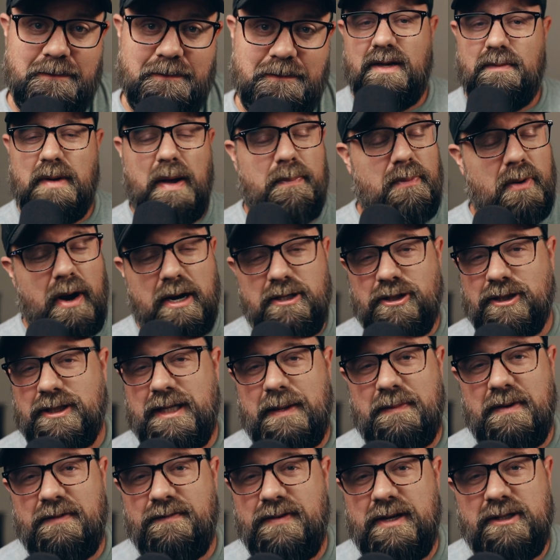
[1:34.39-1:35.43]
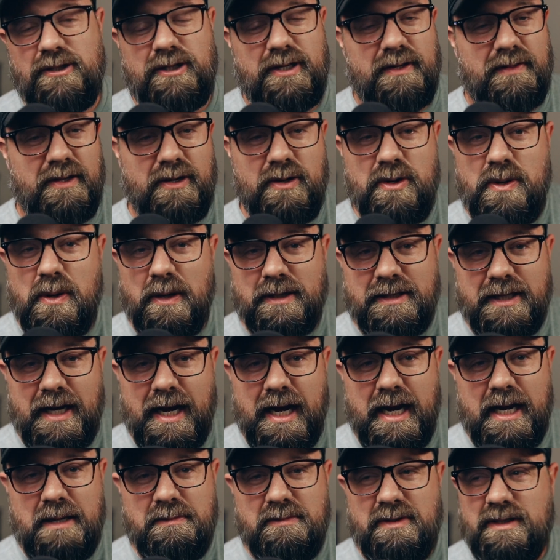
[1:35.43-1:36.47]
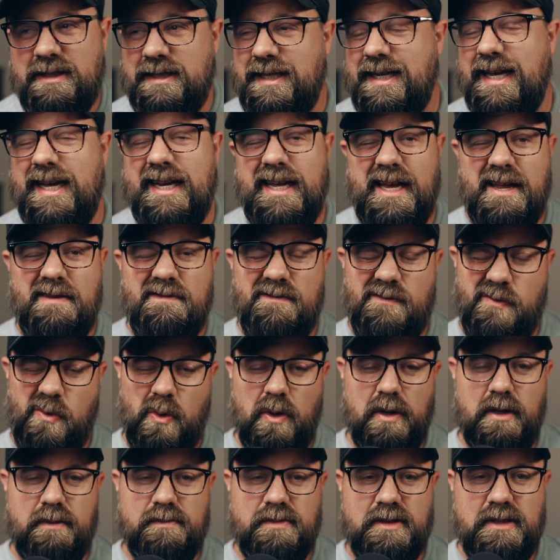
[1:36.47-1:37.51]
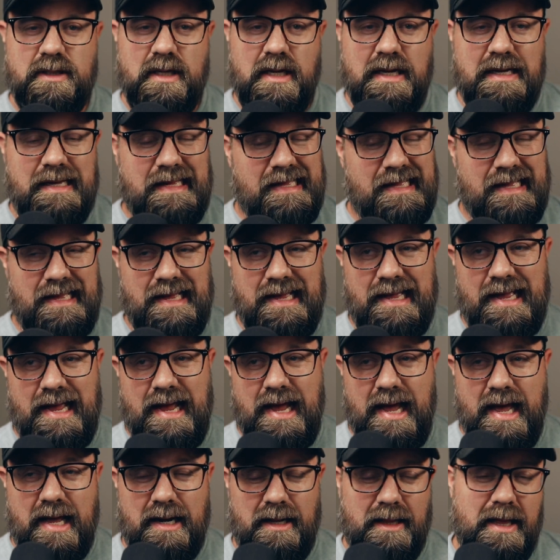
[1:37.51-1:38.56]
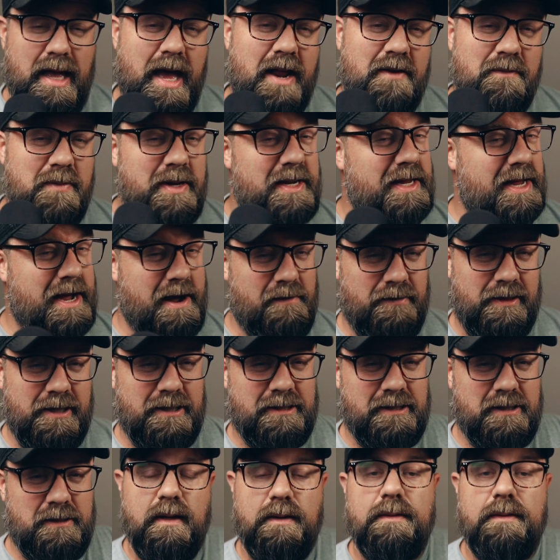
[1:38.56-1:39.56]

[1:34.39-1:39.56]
My projects have been featured in the New York Times, CNN, Forbes, and a lot of media outlets.